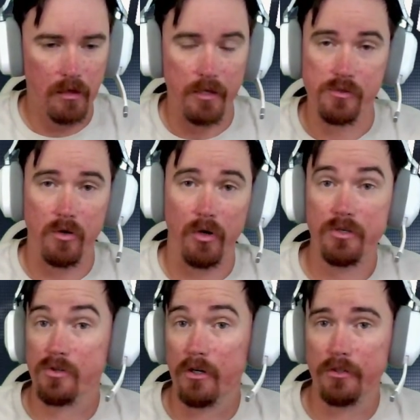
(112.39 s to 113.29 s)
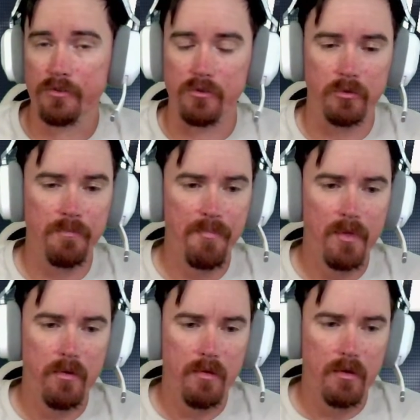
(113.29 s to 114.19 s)
so I started to,
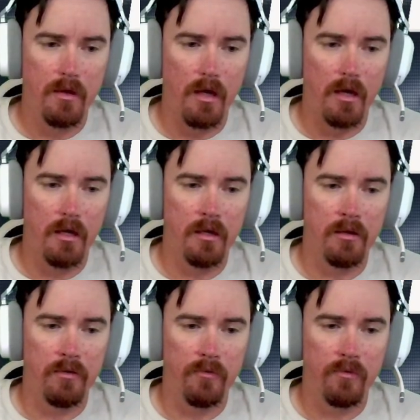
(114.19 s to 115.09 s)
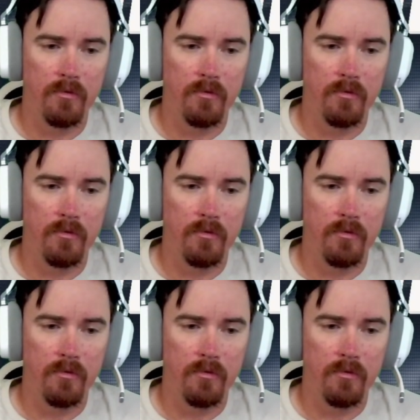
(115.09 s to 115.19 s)
and